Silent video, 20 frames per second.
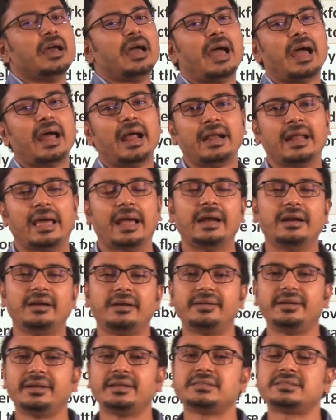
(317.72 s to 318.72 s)
had
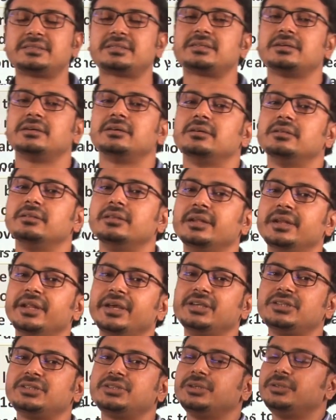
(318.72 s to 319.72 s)
addressed the
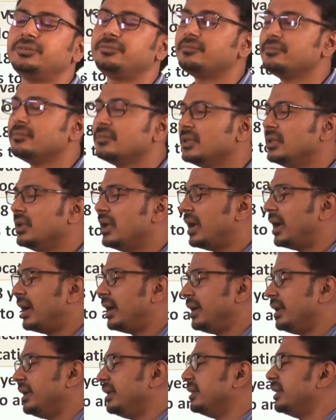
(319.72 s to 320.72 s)
nation
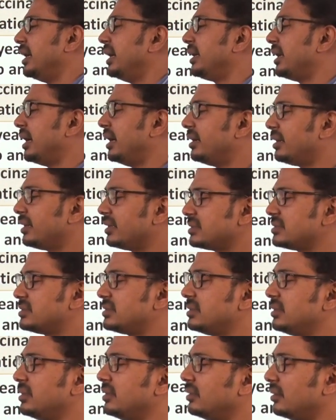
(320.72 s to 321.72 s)
and in that address,